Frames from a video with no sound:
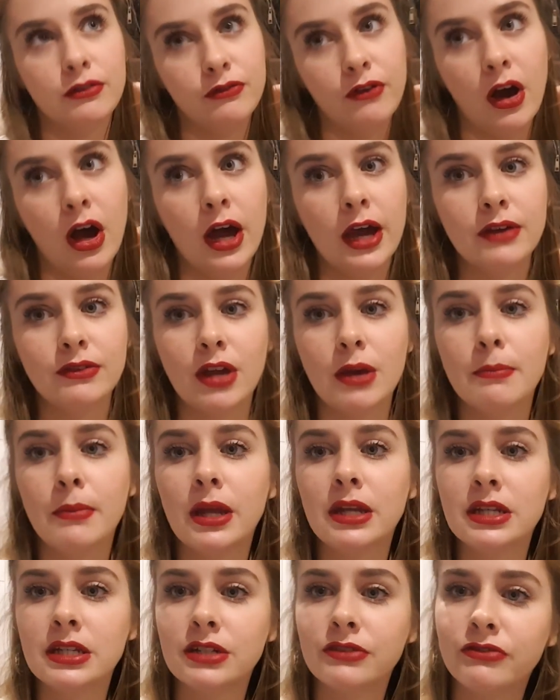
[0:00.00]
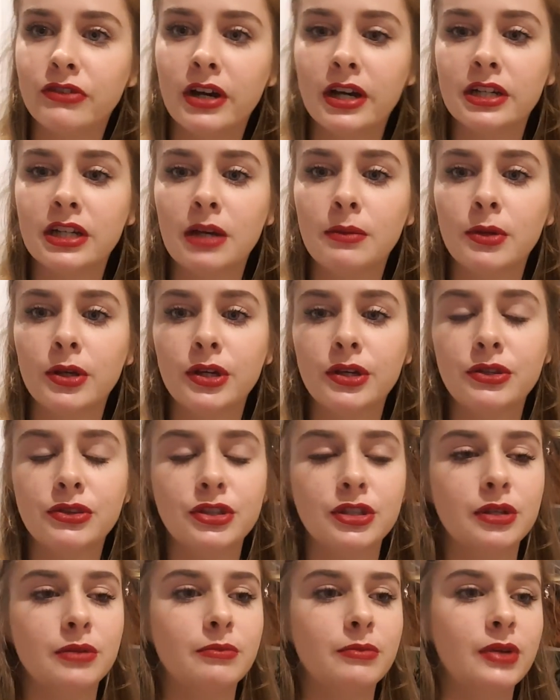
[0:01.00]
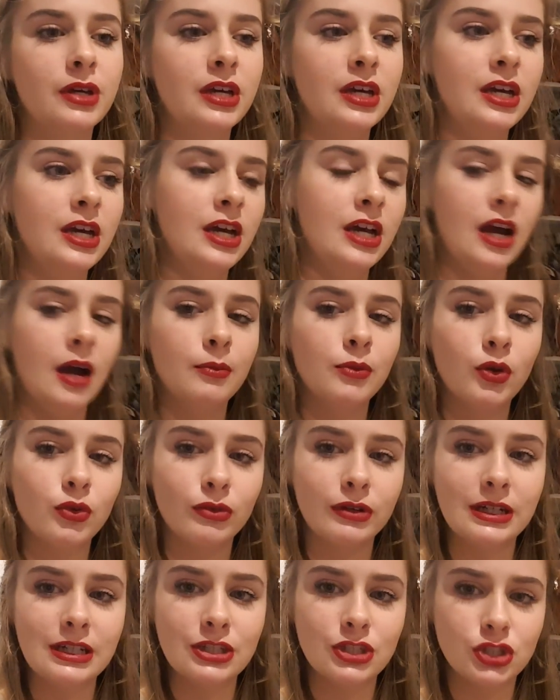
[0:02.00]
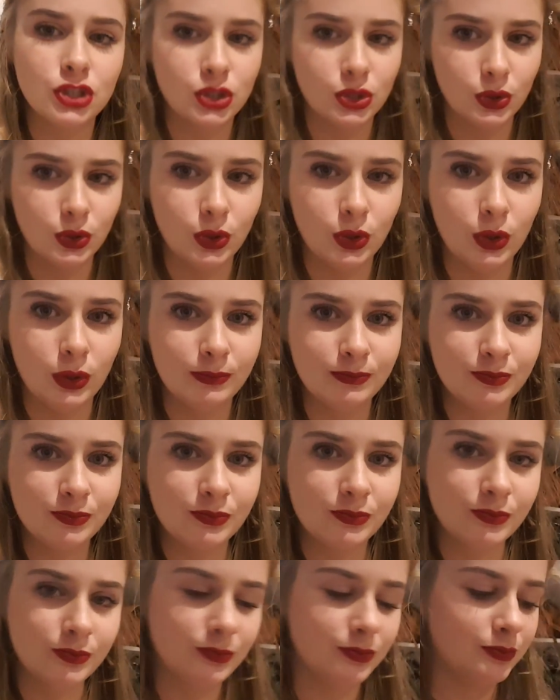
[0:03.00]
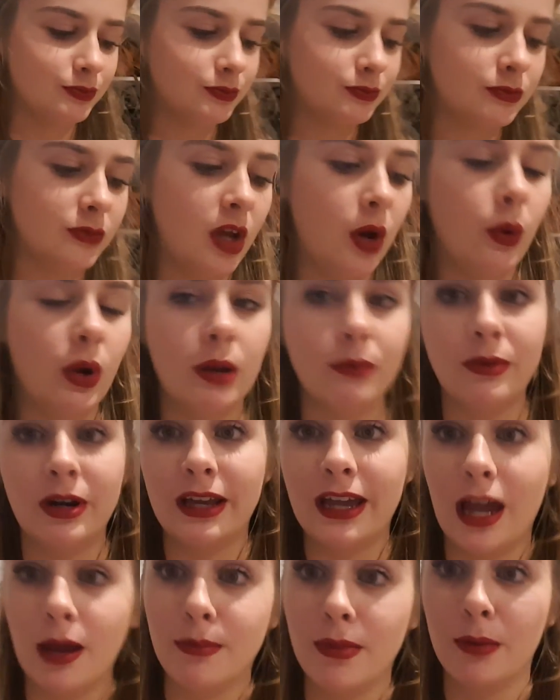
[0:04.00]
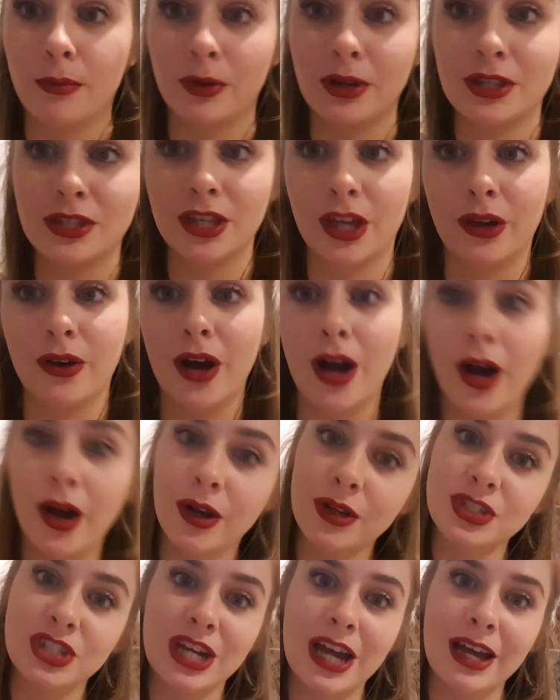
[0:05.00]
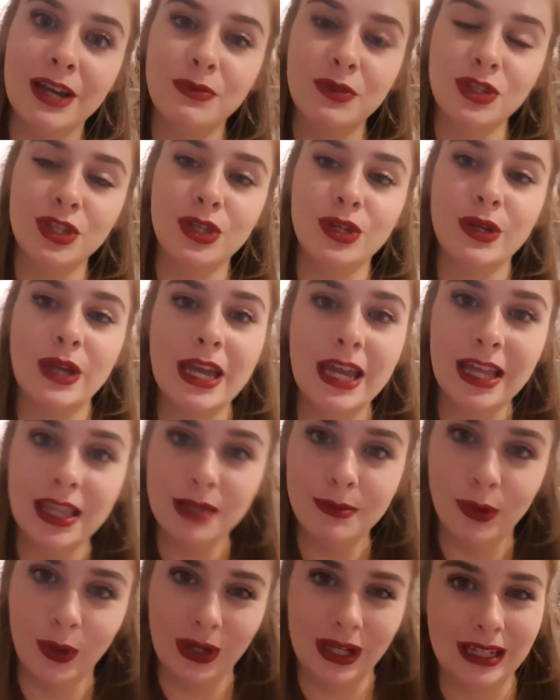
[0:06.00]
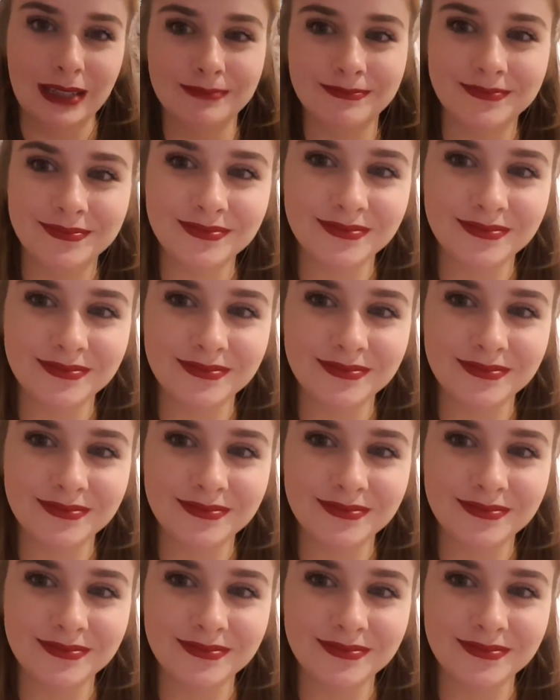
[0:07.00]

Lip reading: five, like Monday to Friday upload them. I'm not really sure. Oh, and I'm running out of memory, so I'll chat with you in the morning.